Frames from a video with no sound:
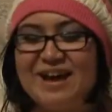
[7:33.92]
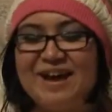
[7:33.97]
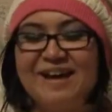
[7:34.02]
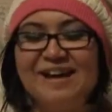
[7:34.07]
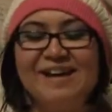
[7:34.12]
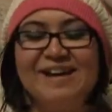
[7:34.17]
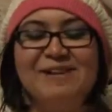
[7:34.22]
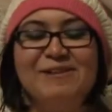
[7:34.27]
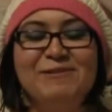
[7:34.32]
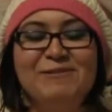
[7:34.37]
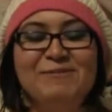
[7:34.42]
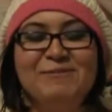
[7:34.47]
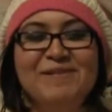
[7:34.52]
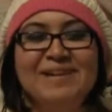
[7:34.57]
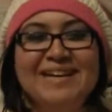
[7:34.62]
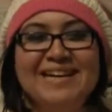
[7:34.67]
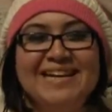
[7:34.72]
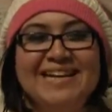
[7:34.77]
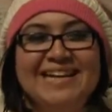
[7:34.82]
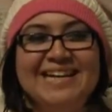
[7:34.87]

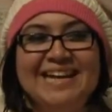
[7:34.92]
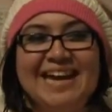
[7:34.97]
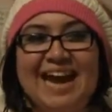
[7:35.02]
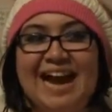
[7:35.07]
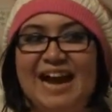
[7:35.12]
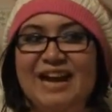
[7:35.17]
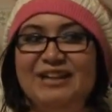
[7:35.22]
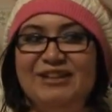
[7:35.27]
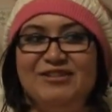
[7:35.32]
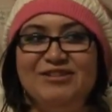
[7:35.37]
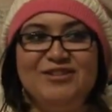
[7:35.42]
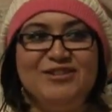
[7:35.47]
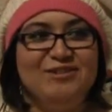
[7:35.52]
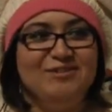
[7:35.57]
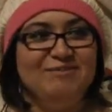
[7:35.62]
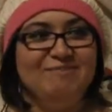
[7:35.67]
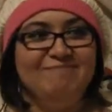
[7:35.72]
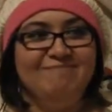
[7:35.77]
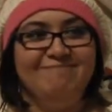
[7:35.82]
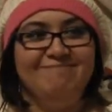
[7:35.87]
I
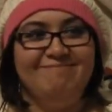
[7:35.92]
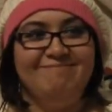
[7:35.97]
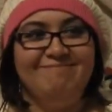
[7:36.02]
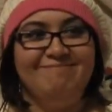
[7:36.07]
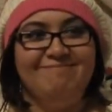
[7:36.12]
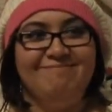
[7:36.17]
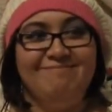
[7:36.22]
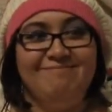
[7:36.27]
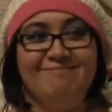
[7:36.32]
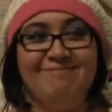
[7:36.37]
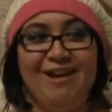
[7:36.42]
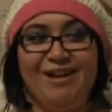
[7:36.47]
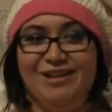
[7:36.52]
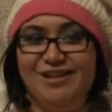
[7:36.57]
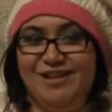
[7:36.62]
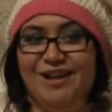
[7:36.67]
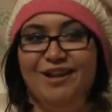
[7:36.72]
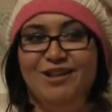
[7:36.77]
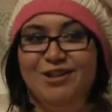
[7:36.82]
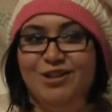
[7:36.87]

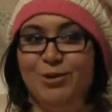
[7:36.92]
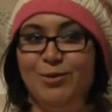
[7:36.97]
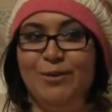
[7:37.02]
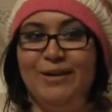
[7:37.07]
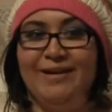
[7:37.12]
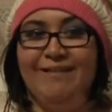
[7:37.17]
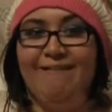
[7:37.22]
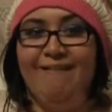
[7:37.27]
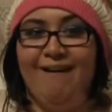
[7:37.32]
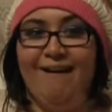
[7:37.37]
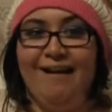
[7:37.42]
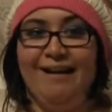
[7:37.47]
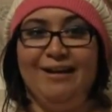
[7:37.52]
stuck to it.